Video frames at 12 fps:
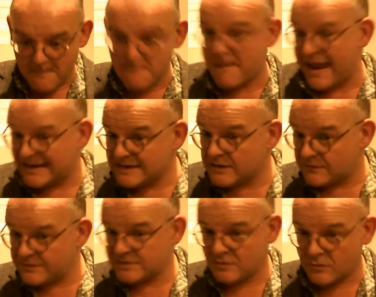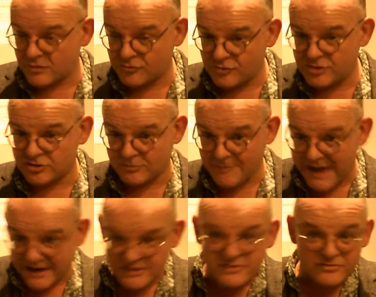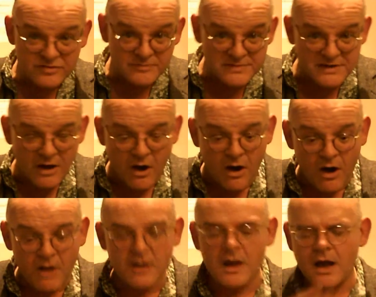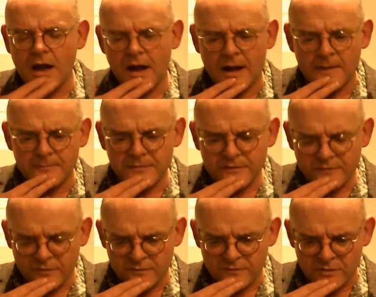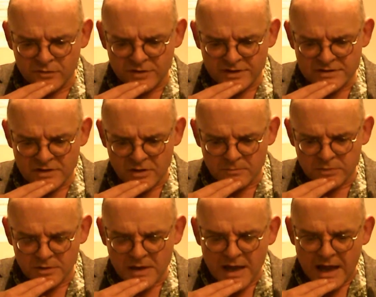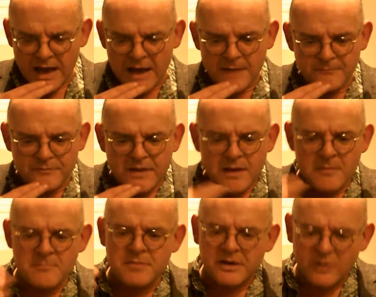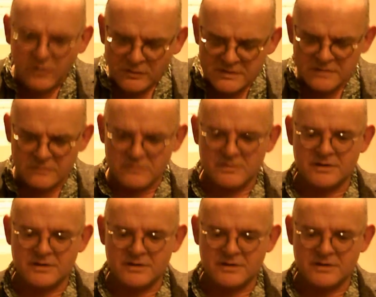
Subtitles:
many of his own original manuscripts are, for example. But also,